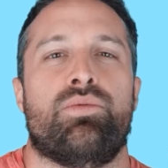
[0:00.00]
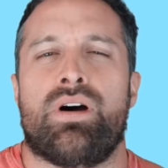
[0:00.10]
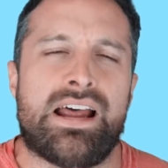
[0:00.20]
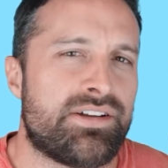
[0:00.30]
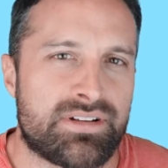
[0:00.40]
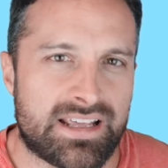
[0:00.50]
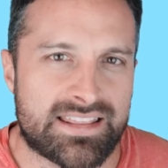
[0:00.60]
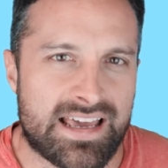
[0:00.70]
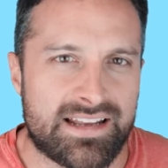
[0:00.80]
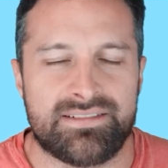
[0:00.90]
Why I do it
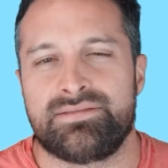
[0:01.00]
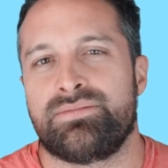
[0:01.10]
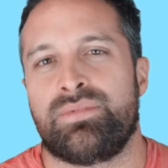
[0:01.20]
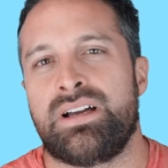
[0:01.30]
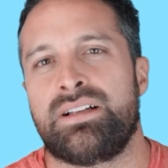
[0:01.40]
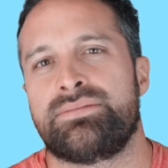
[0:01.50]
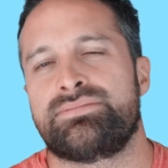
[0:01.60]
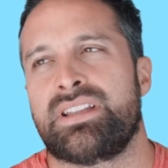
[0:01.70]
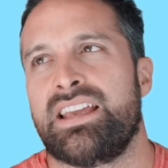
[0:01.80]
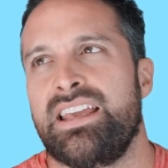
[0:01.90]
like that?
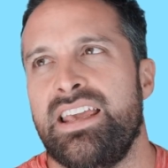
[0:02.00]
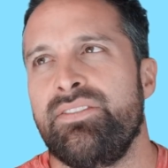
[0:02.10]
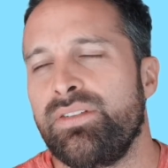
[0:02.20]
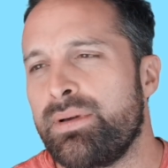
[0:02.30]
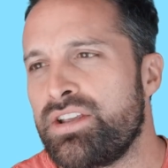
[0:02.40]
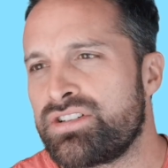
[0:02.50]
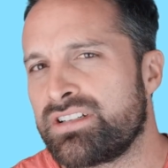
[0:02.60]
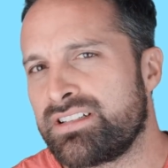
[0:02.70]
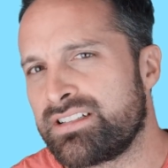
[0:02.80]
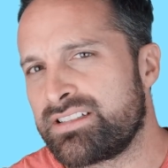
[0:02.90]
Well,
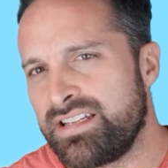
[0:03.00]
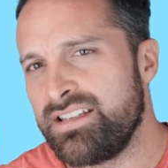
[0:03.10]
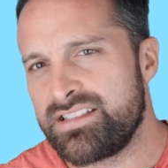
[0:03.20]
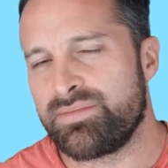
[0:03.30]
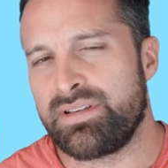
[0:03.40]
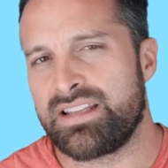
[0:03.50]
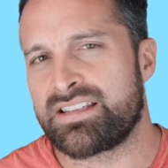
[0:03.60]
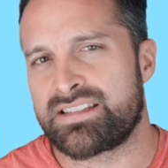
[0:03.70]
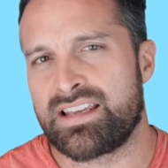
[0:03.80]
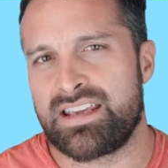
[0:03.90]
inflammation tends to be
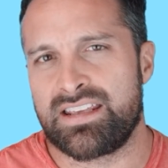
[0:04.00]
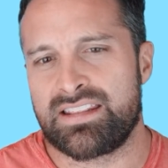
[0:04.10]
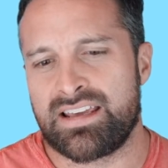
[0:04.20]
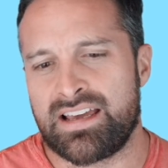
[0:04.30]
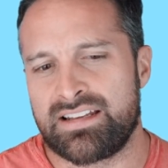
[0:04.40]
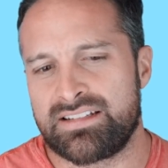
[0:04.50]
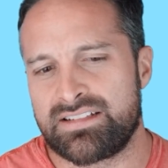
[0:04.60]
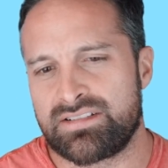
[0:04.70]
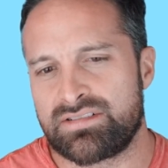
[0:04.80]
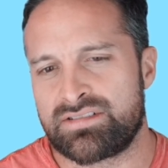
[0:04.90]
this thing
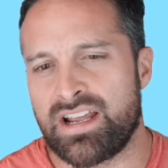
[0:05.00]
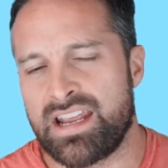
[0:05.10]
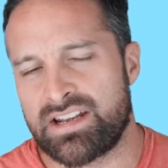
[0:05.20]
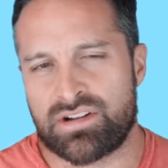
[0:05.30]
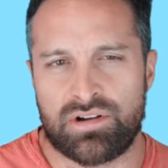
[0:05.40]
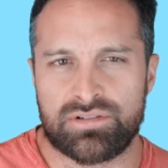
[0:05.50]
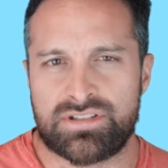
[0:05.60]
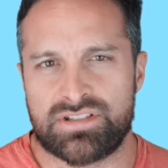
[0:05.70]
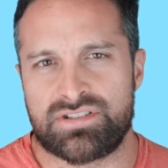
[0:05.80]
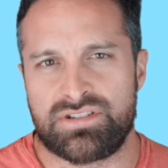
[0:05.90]
that diet
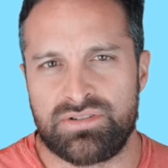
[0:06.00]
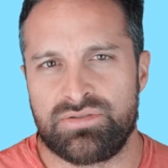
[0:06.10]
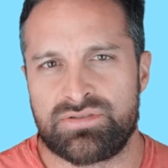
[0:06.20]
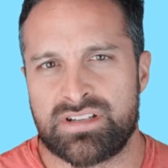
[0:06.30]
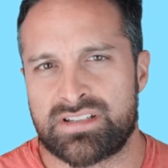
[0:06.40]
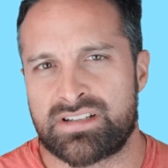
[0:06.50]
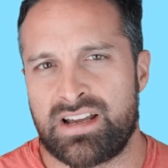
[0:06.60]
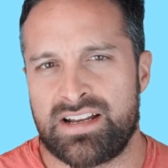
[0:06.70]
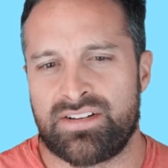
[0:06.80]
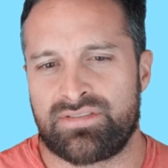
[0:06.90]
cultists use as
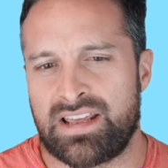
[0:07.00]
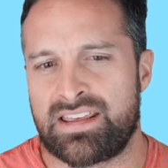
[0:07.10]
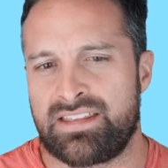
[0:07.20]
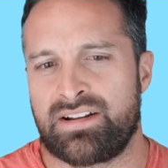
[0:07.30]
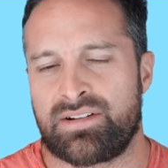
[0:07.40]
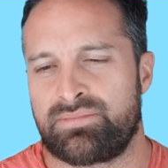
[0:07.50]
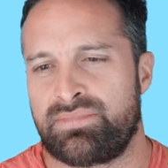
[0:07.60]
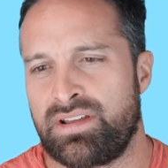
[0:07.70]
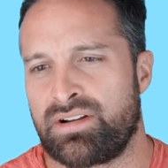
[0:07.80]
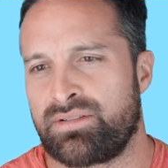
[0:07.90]
kind of like their
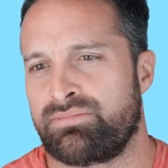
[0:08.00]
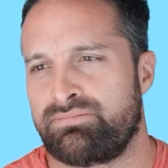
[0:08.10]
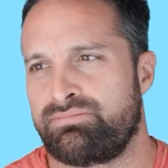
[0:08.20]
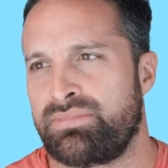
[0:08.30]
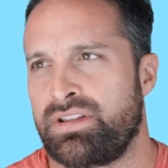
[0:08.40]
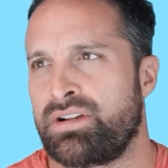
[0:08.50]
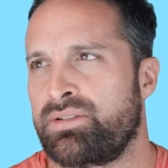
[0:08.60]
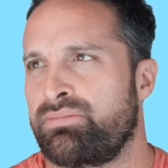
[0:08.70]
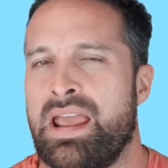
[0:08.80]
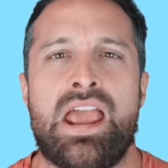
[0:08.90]
their
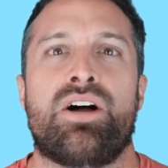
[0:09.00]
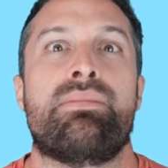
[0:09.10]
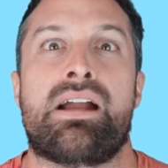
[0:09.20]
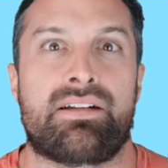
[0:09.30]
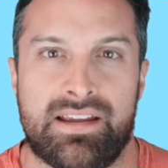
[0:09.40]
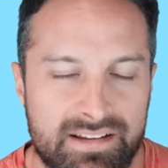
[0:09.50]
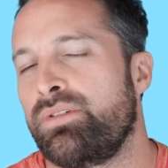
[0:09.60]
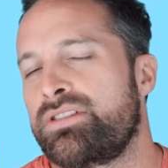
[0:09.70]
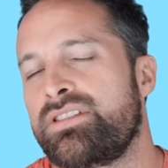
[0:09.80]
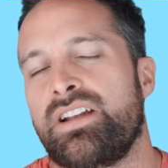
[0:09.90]
their Hail Mary.
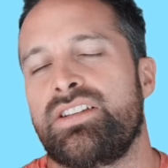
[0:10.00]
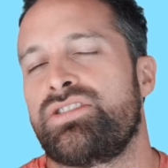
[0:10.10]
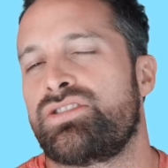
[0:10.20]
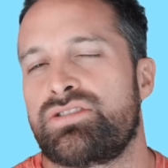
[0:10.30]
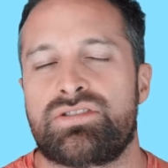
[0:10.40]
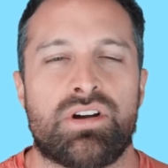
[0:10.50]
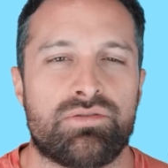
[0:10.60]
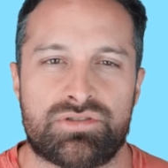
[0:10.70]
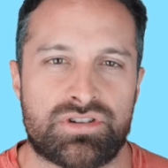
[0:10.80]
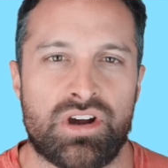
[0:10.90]
When studies
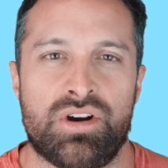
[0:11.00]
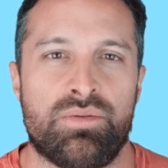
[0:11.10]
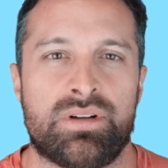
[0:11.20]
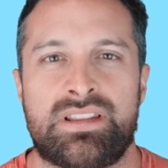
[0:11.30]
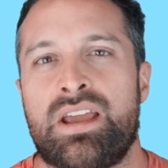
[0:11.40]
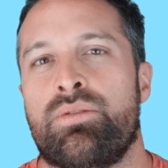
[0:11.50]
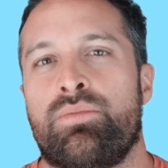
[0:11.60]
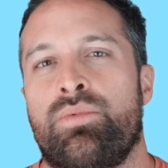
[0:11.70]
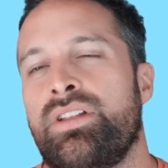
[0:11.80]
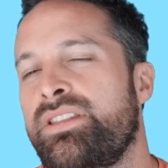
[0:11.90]
don't show what they
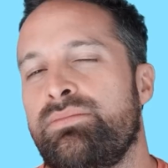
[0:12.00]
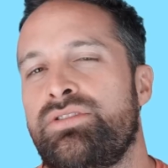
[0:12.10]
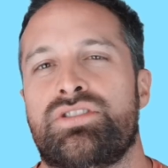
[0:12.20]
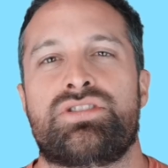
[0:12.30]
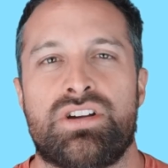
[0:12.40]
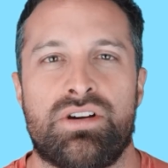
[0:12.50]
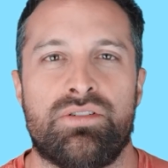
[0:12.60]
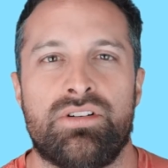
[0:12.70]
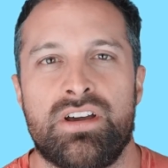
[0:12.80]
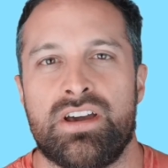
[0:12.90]
want them to
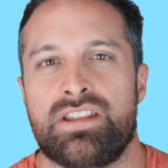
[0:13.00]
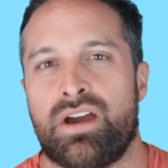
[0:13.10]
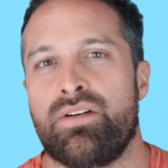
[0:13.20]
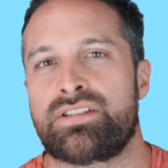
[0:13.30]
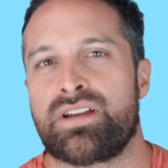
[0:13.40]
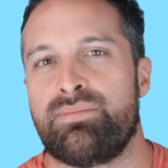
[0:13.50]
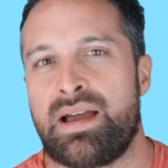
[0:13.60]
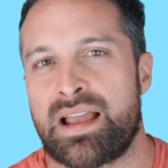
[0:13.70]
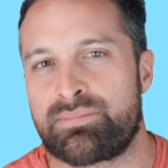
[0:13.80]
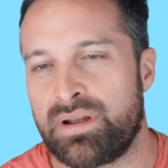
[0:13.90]
show, they always come
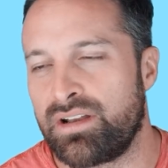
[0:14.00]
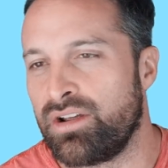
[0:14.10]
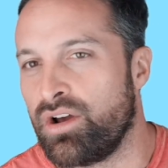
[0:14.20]
back but